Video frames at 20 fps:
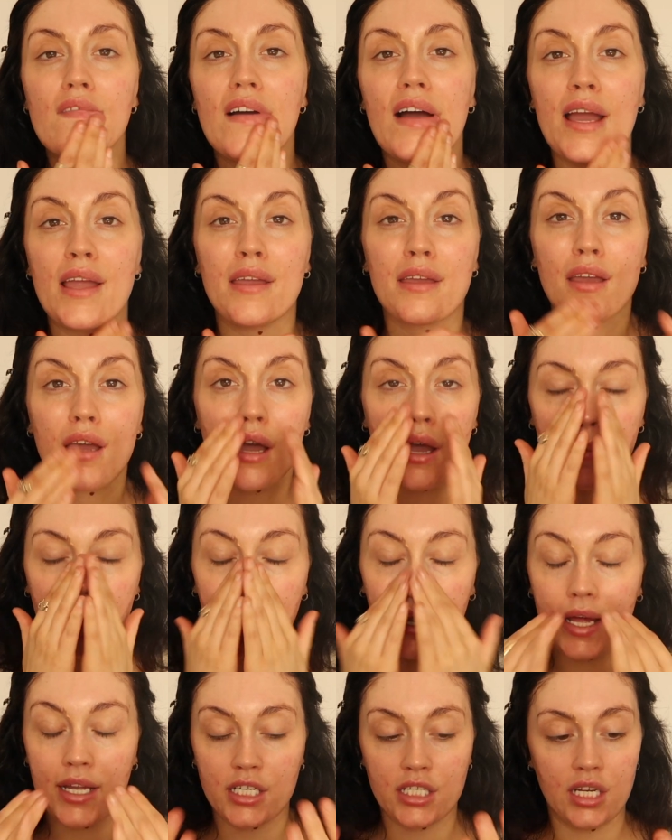I
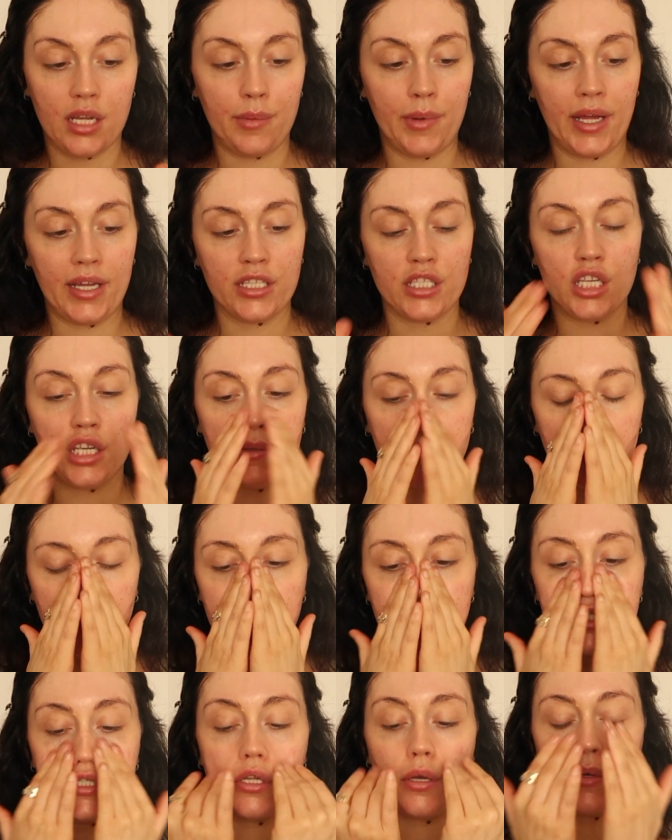actually applied too
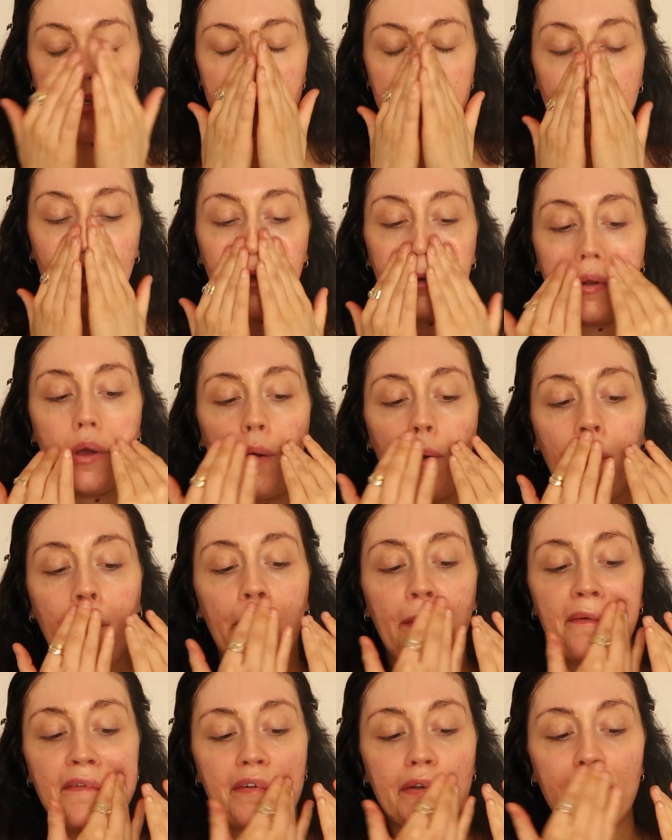much, so it's going all
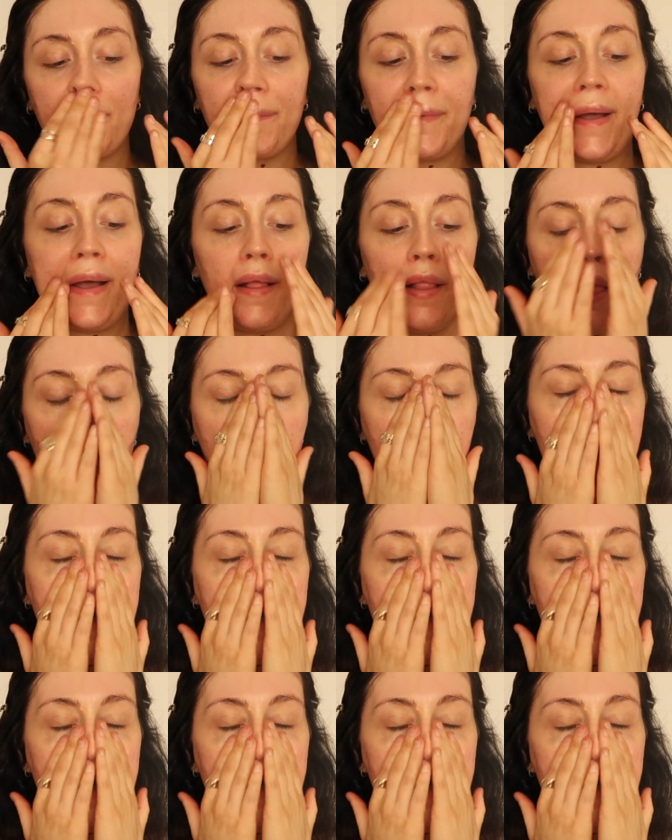over as well.